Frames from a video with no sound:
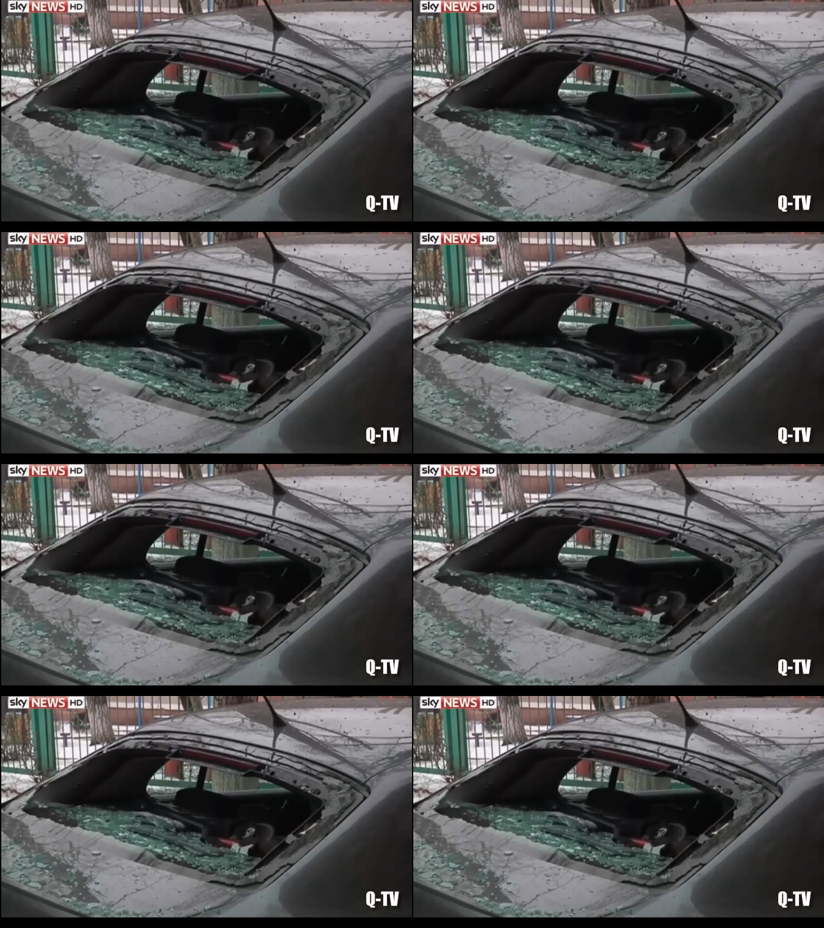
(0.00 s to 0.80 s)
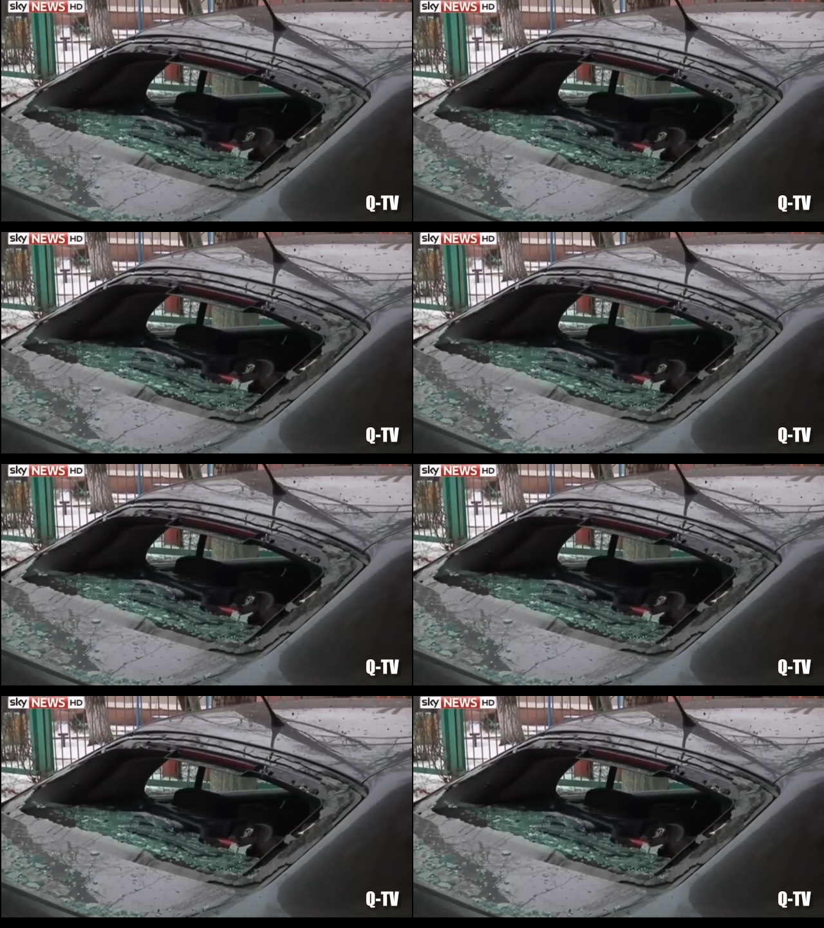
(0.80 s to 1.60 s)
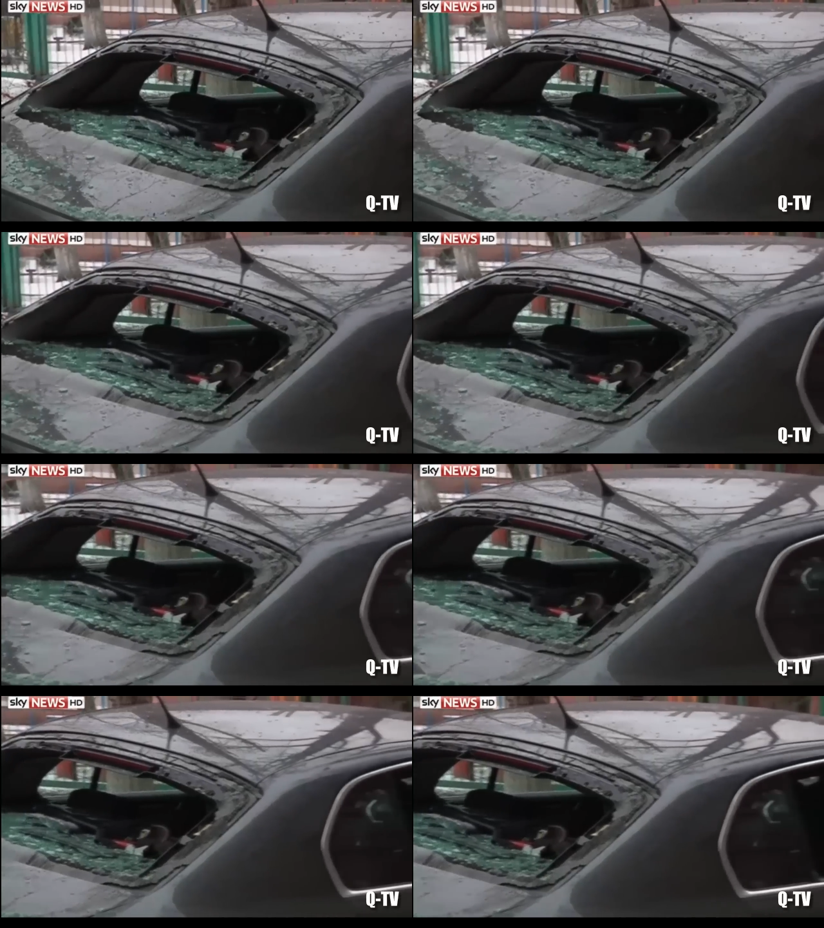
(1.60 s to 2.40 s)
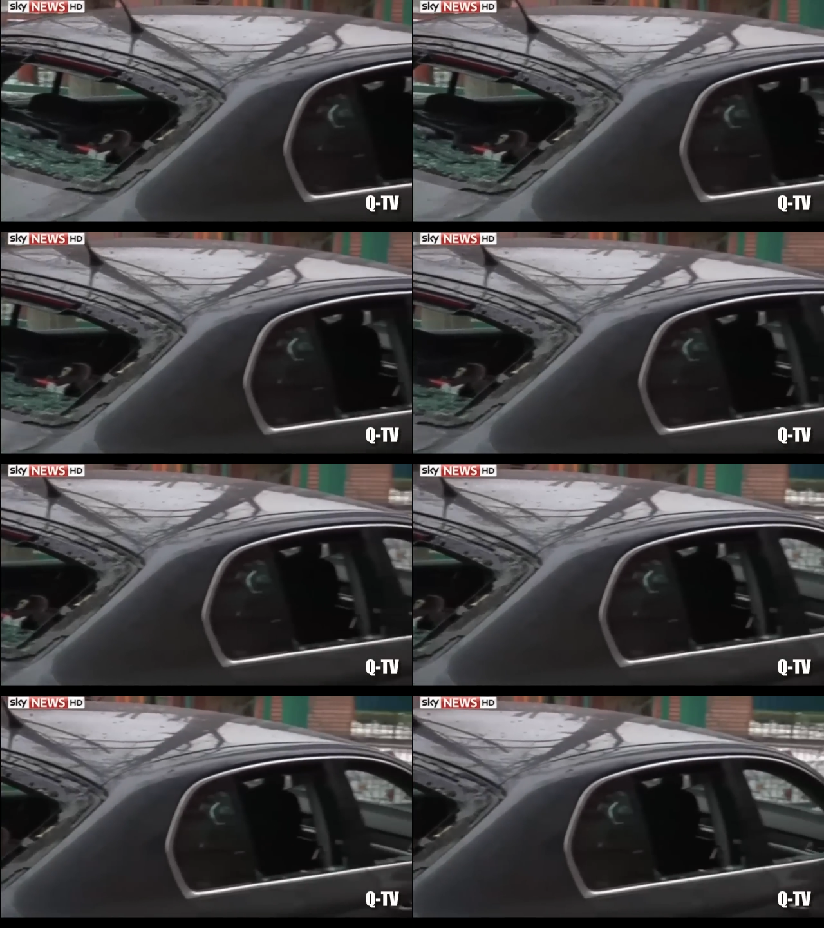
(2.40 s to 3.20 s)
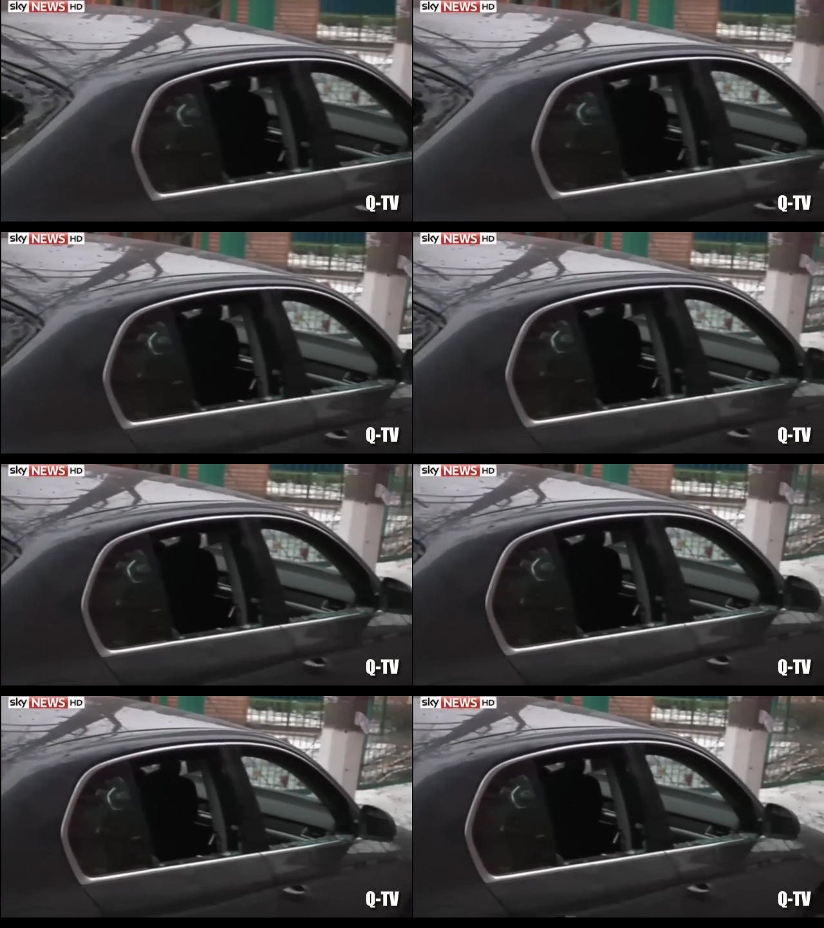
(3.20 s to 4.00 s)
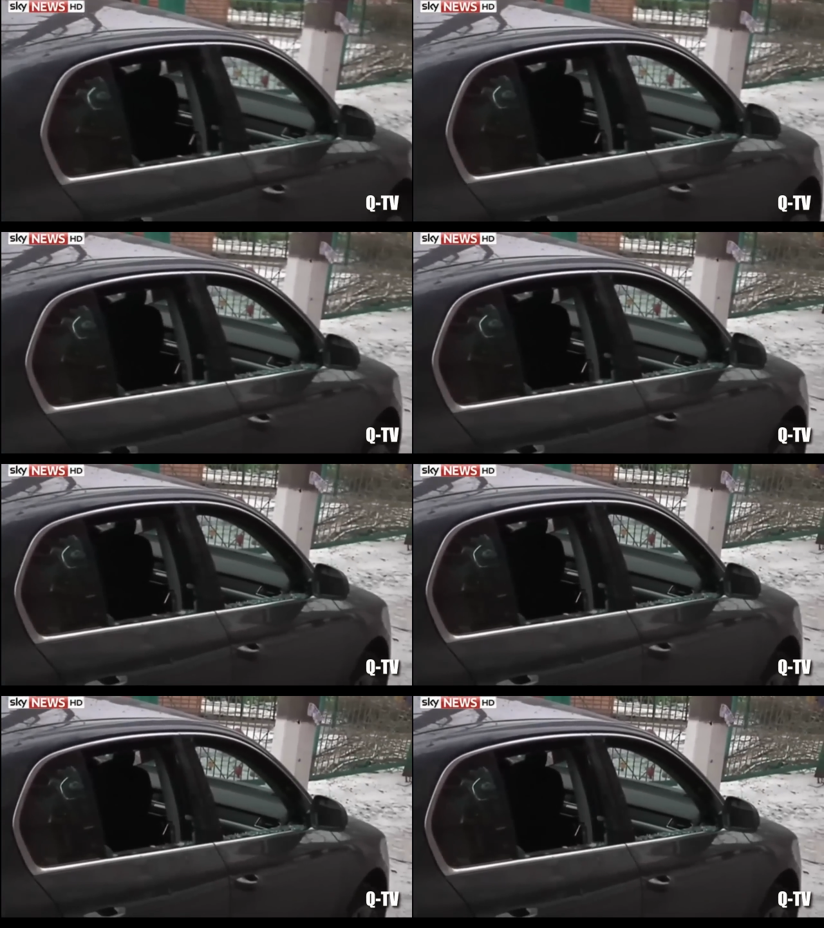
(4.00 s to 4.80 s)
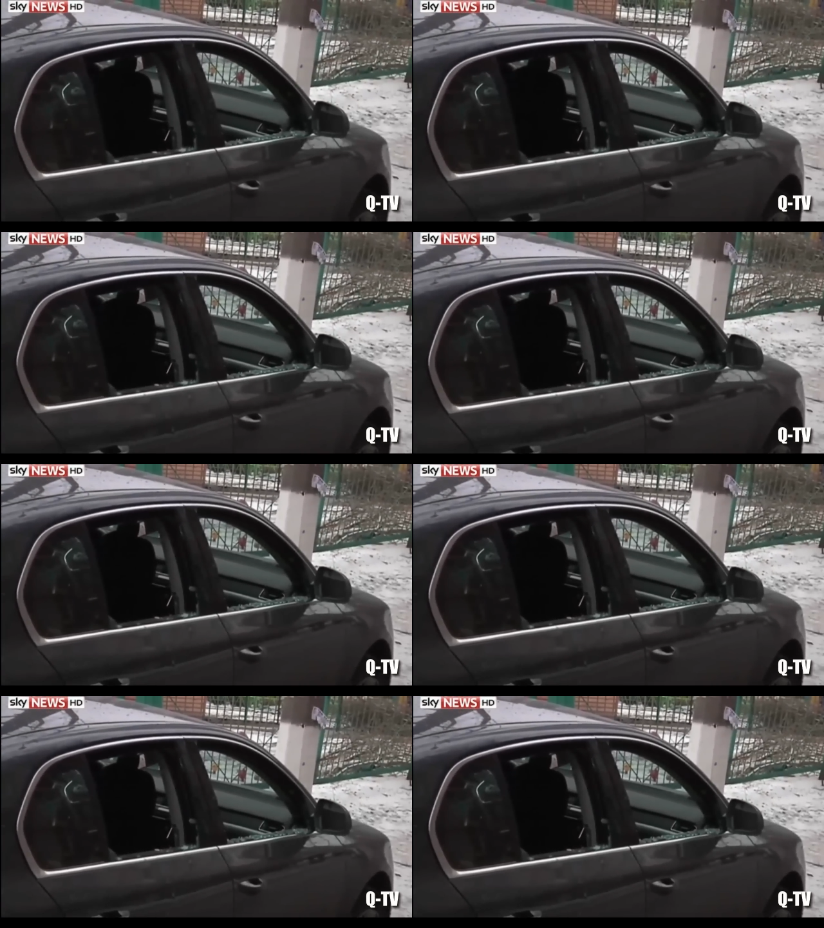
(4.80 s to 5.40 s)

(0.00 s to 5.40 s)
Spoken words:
No face is visible, so there are no lips to read.